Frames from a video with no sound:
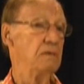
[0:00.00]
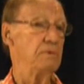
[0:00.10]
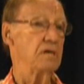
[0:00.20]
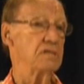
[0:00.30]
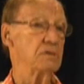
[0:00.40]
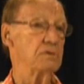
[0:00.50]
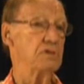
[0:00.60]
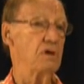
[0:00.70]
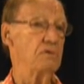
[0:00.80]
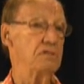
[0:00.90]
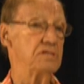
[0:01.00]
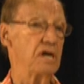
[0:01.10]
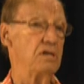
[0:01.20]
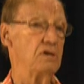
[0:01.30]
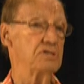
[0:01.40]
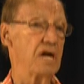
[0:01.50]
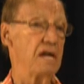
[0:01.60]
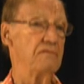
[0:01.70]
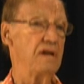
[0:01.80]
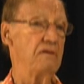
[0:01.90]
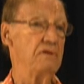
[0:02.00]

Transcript: because there was no no sign of any